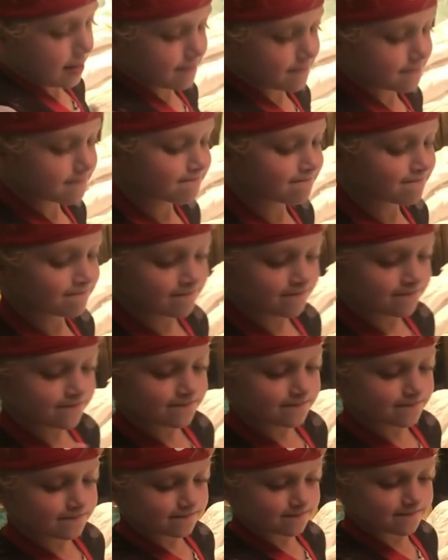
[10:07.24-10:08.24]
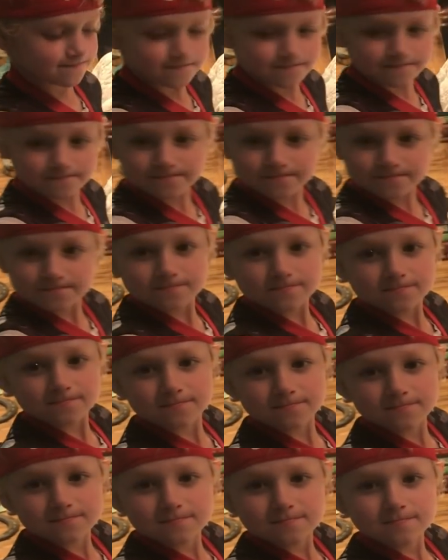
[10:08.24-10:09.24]
out my shoes today.
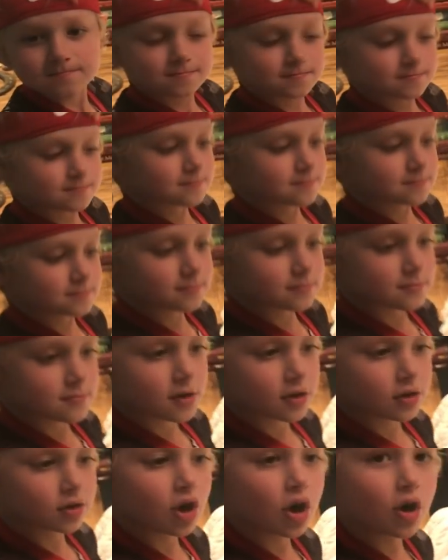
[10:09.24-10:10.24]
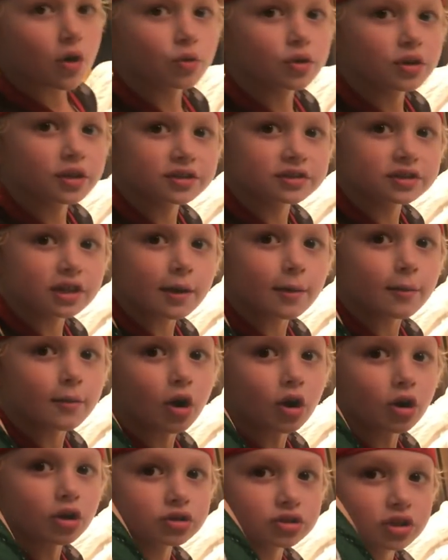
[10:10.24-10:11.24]
These ones. No, he said,
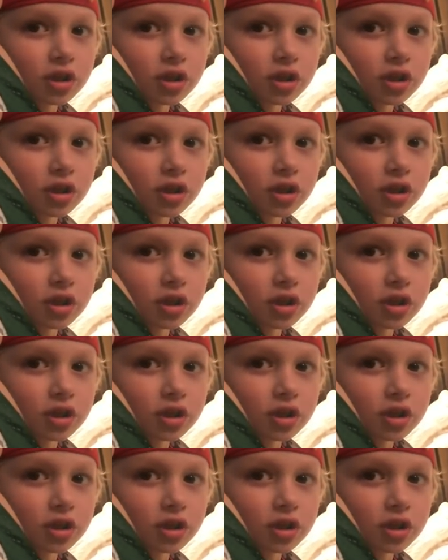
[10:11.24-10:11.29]
her